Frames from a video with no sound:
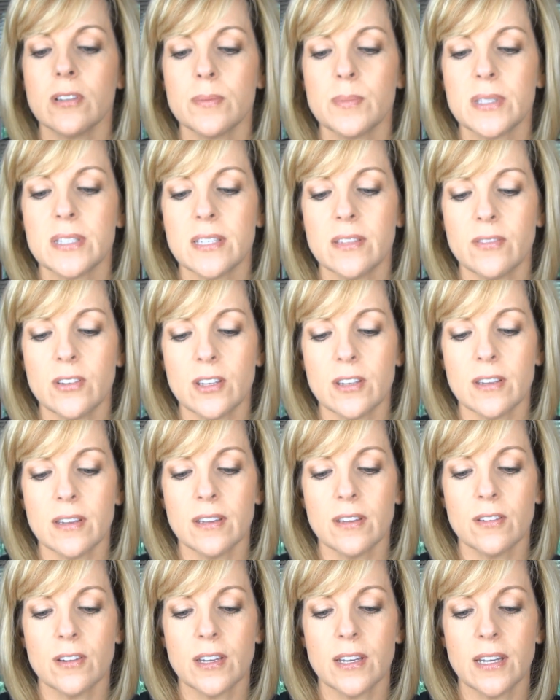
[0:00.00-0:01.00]
Let me see if
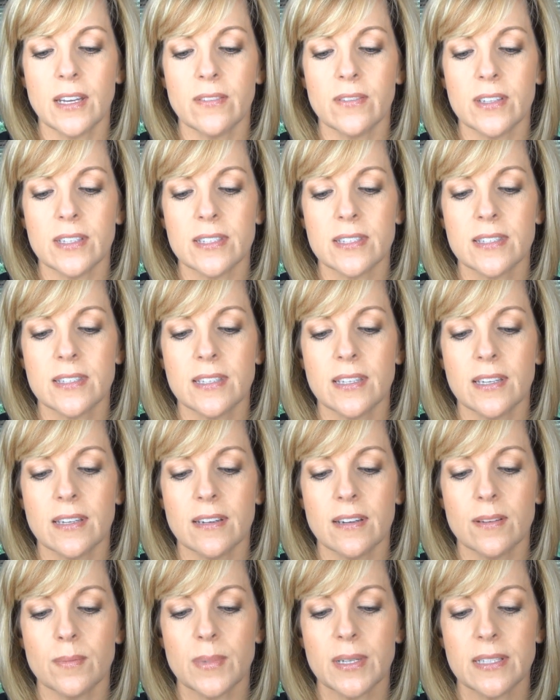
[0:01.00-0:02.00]
you can even see it
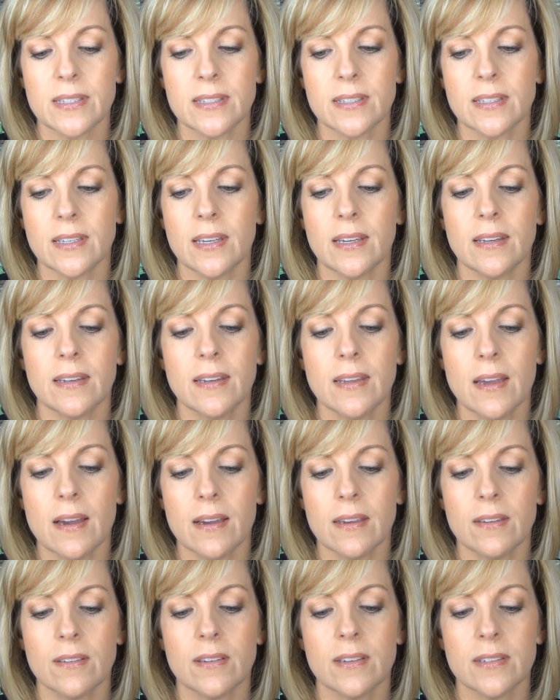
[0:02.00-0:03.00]
on my skin.
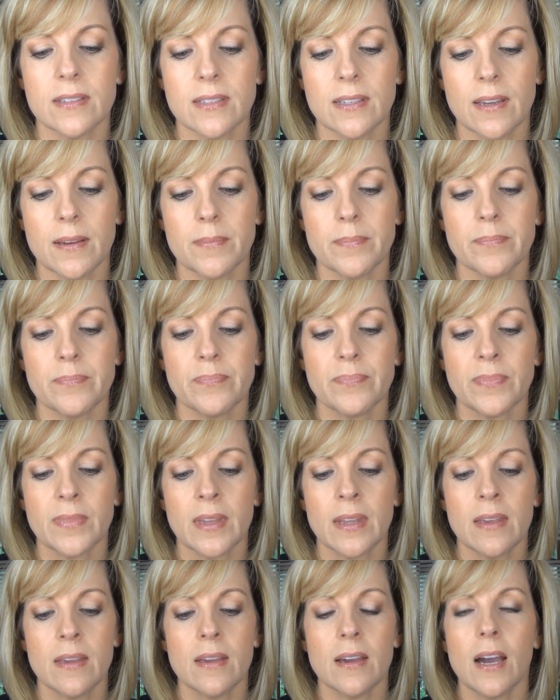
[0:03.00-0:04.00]
Yeah, you can see it.
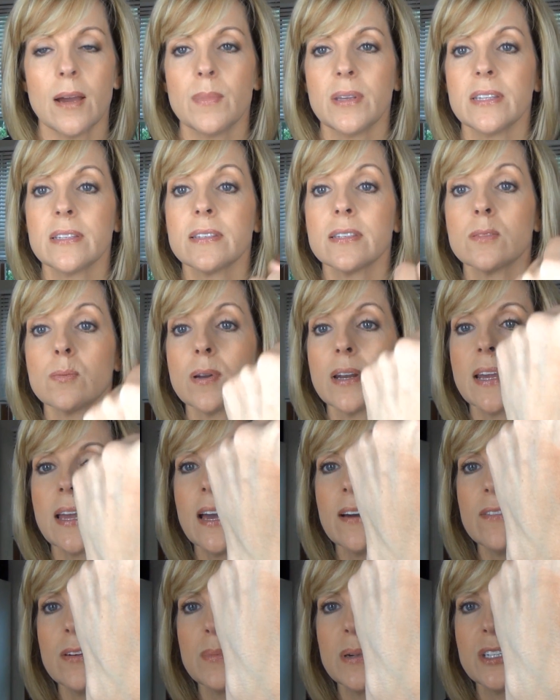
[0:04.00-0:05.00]
I mean, this is what I
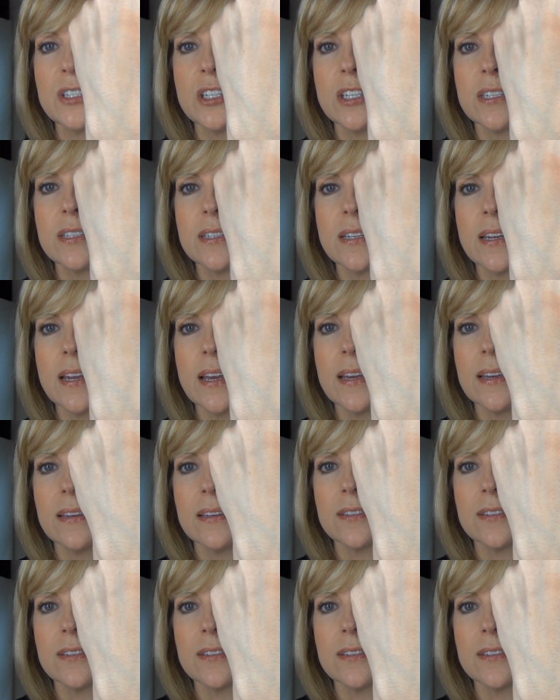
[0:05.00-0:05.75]
have on my cheeks today.